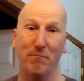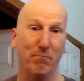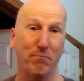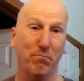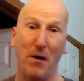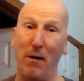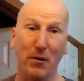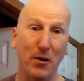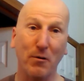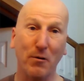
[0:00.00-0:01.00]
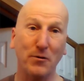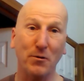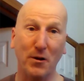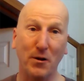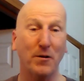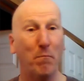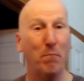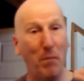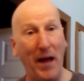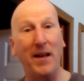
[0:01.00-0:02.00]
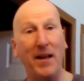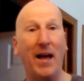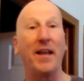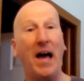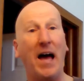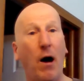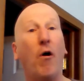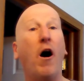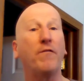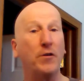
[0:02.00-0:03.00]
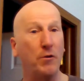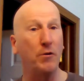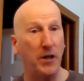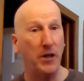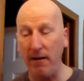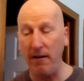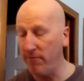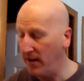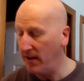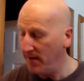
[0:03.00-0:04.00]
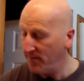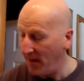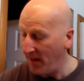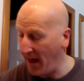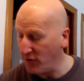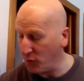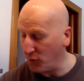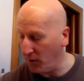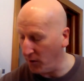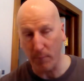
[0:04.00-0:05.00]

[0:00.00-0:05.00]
probably close to a year, depending on how often you shave, that sort of thing.